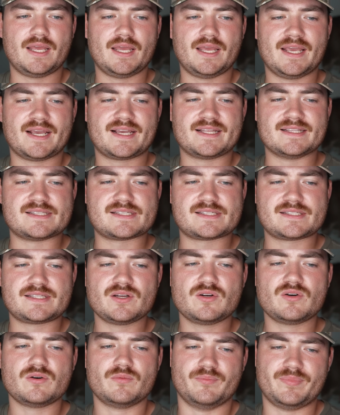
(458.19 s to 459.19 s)
it can
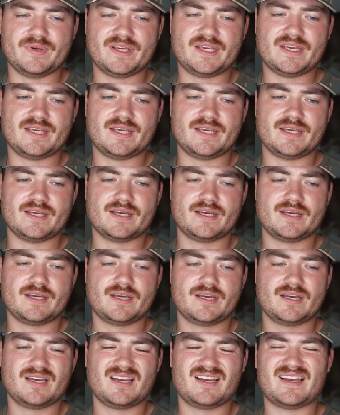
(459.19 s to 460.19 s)
still be
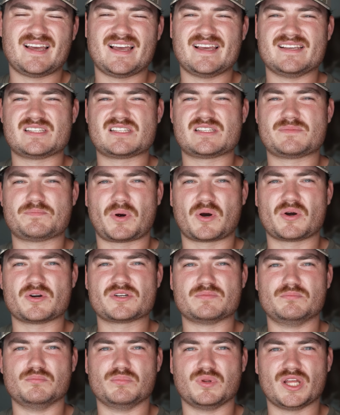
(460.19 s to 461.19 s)
a
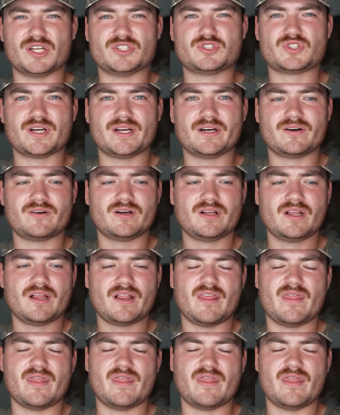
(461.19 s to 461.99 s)
sparse blood trail.